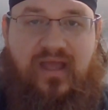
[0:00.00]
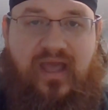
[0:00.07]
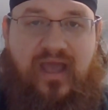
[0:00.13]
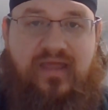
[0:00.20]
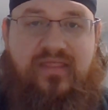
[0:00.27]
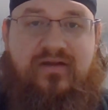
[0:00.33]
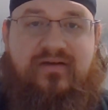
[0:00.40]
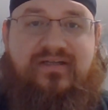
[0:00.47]

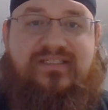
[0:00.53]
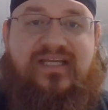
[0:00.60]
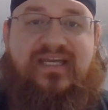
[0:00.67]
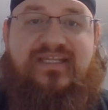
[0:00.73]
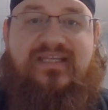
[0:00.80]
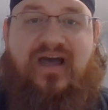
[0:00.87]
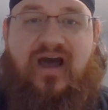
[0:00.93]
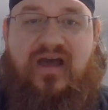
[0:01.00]
and there is a
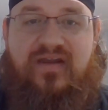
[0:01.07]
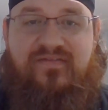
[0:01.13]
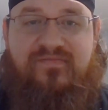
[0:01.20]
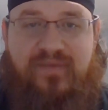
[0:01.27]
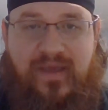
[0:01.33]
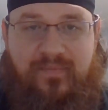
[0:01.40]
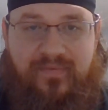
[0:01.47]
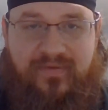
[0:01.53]
ton of
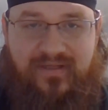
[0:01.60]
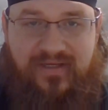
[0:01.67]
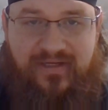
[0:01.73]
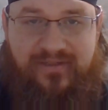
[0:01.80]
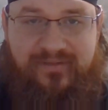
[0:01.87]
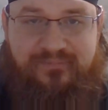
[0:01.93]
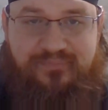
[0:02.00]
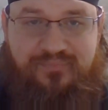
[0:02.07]
people in here.